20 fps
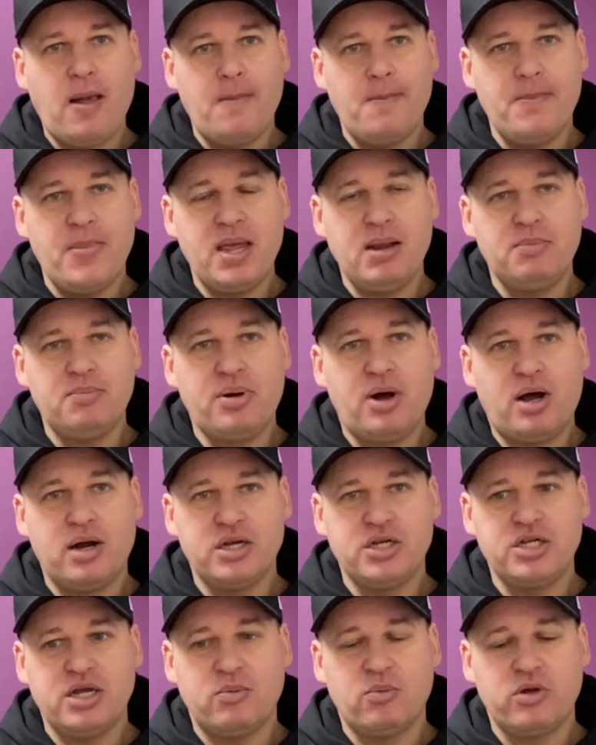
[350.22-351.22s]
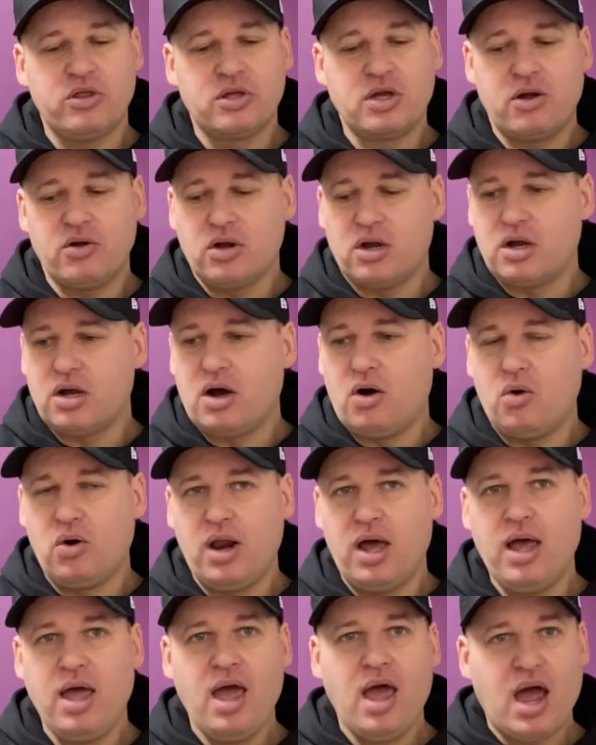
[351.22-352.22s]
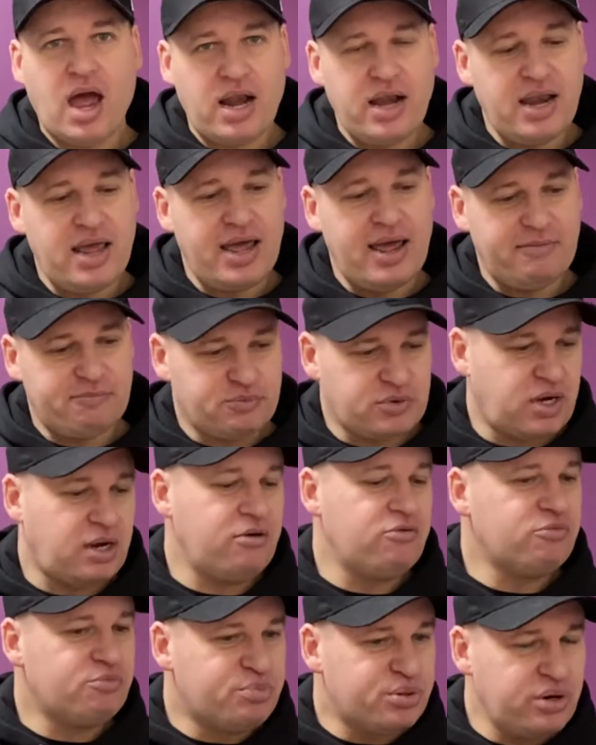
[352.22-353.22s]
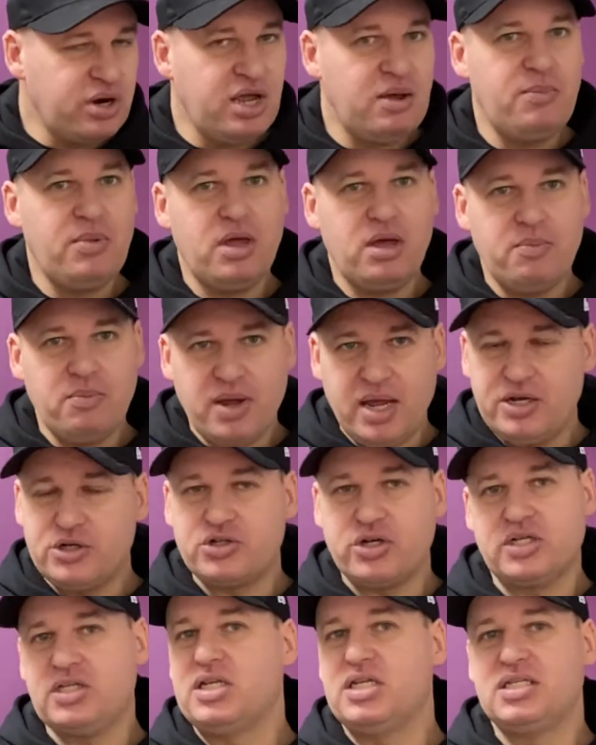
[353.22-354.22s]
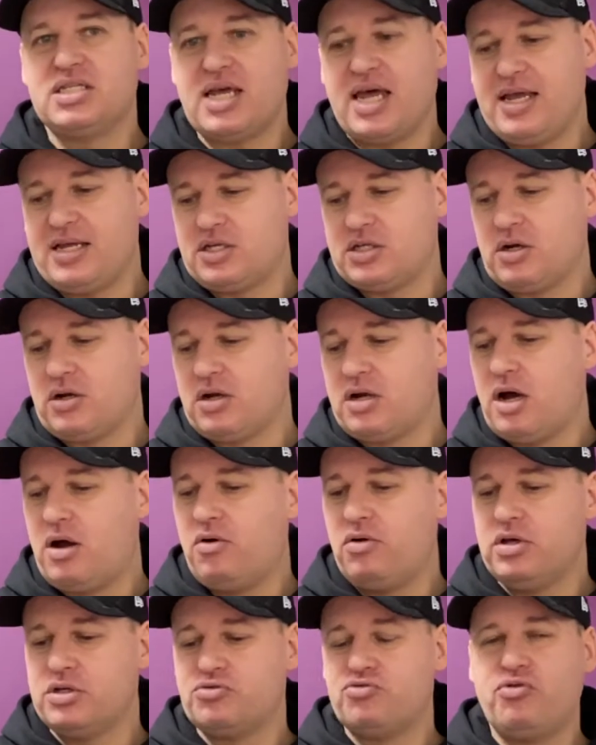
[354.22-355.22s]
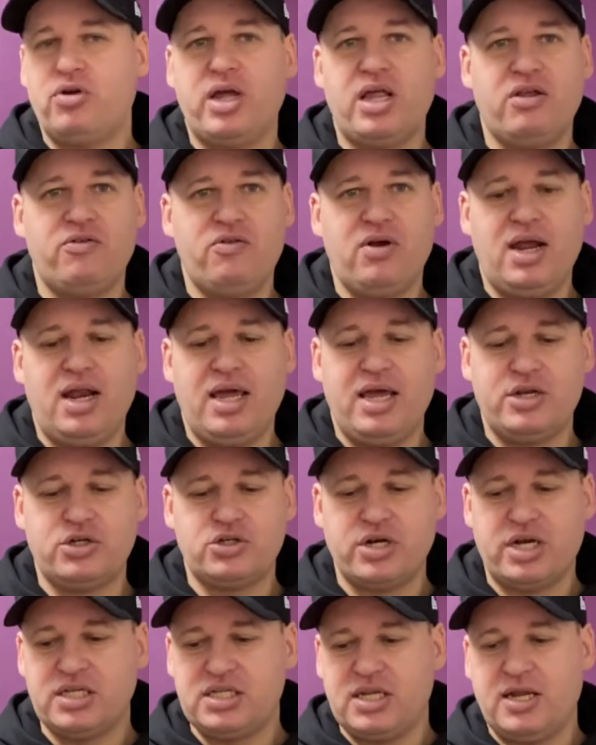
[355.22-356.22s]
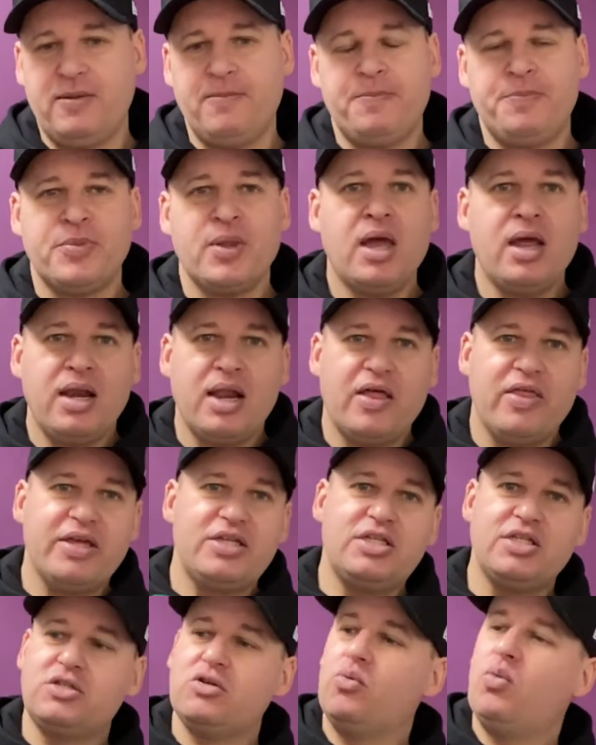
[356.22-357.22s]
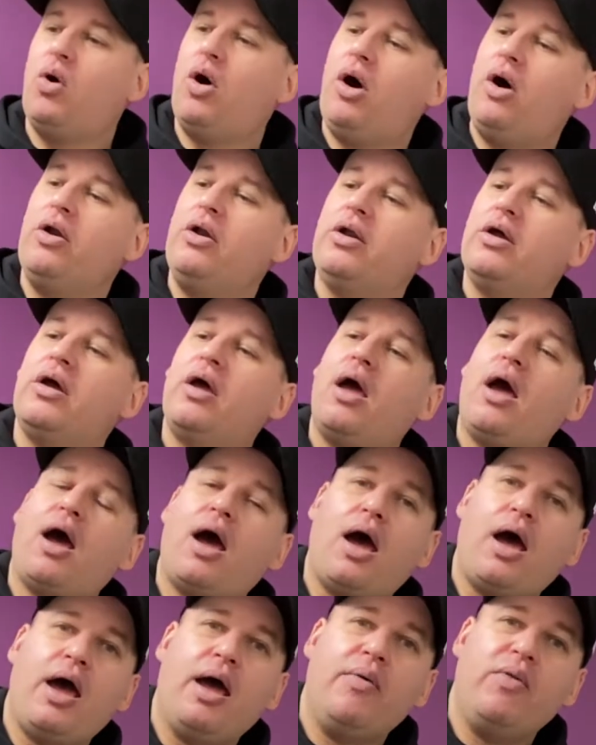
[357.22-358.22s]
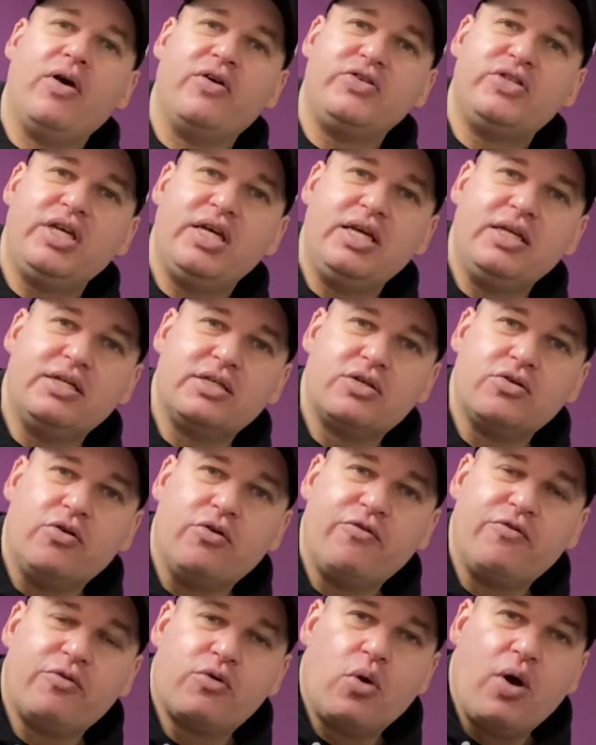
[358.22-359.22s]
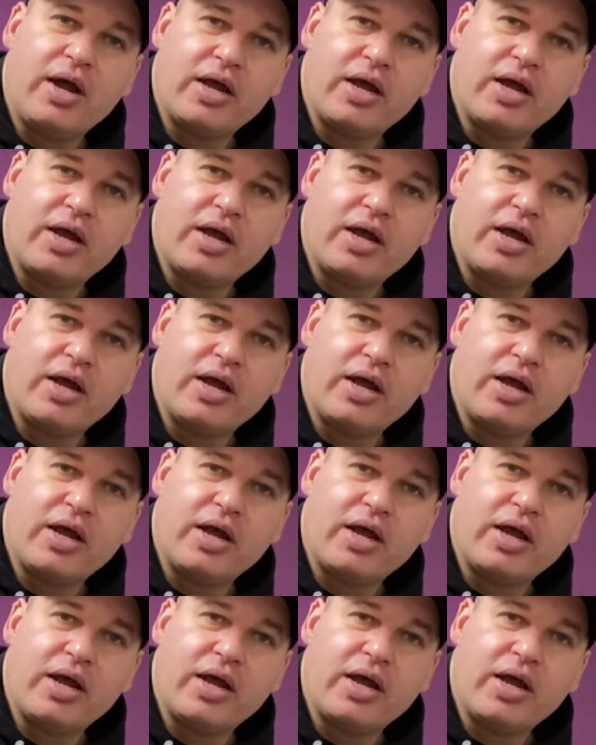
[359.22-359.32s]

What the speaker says: in partnership with Coca-Cola, and they're premium, interesting takes on colas, really, really interesting. Now this is a one that I've seen sort of quite